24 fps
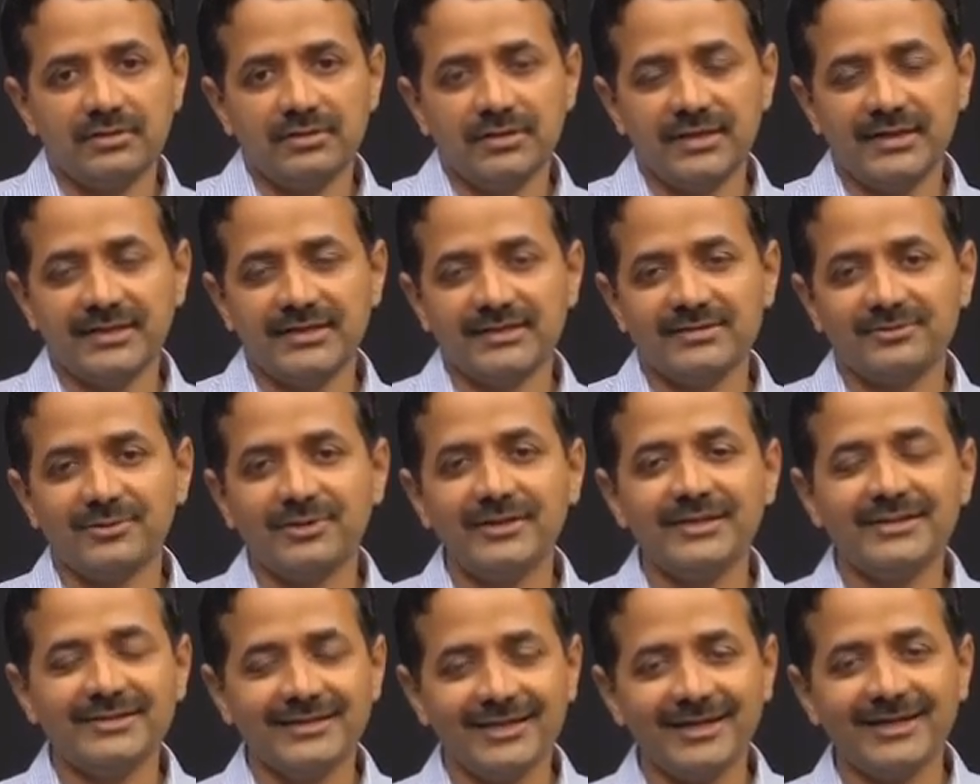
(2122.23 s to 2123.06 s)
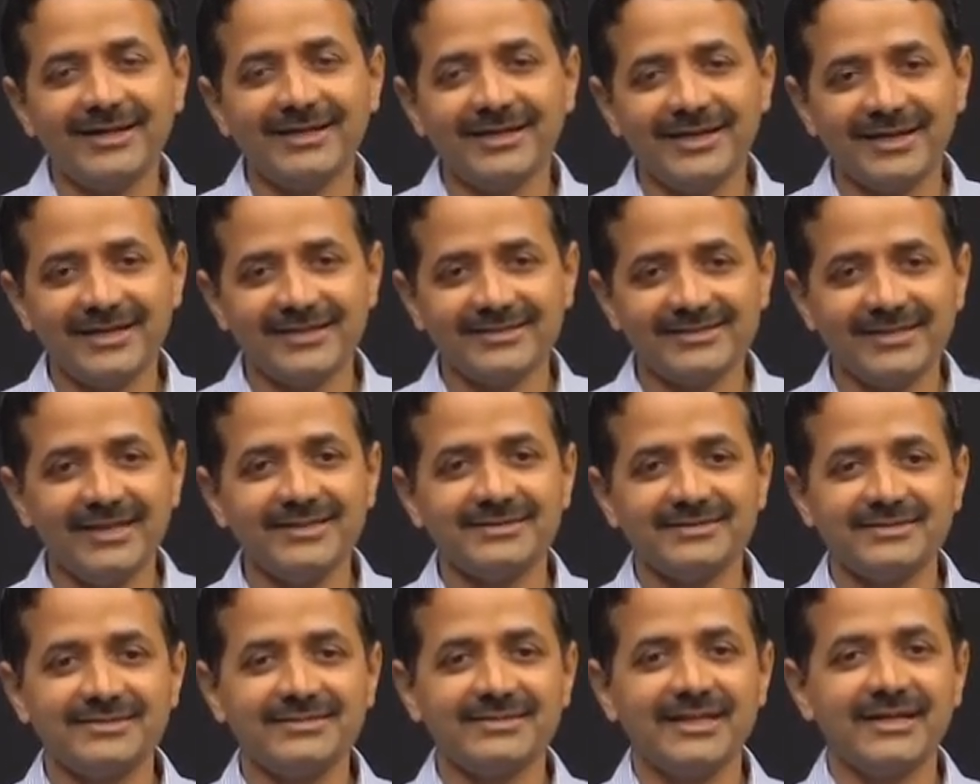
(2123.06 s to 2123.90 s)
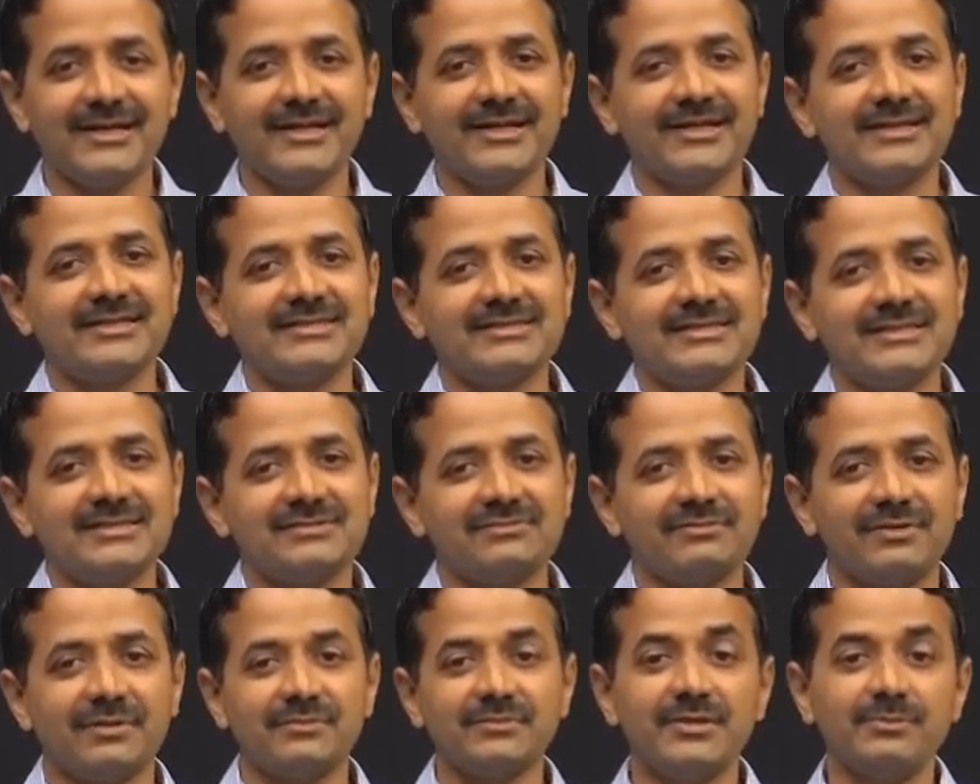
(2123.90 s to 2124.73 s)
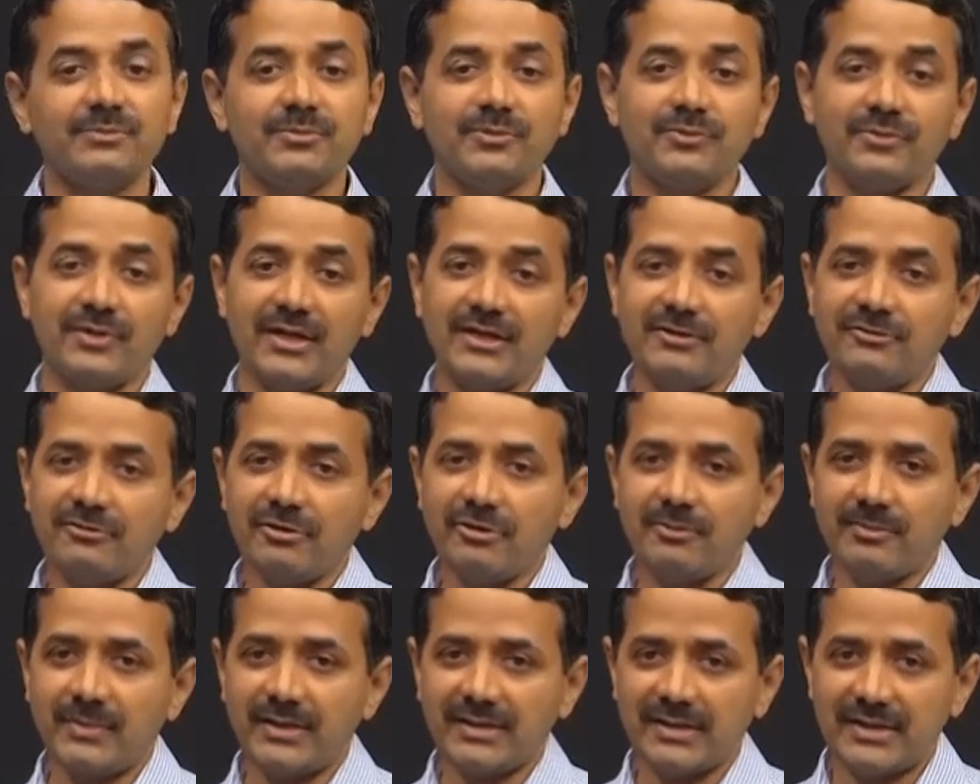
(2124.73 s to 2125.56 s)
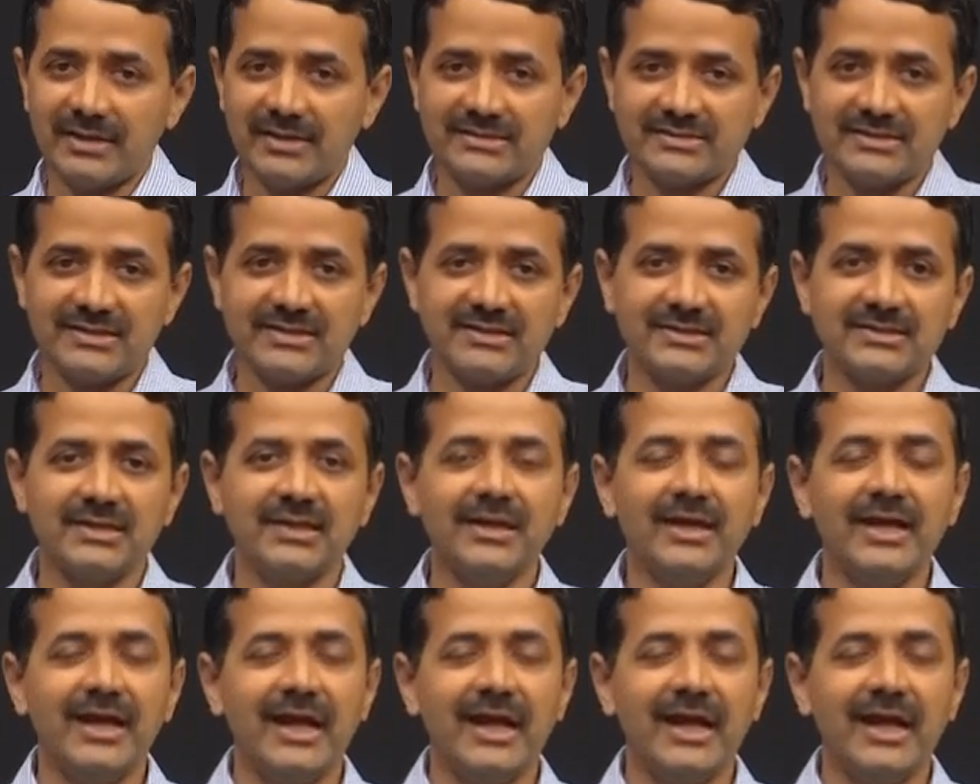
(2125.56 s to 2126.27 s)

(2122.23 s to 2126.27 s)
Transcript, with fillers: it is only in the literary sense, genetic disease from the pure environmental disease,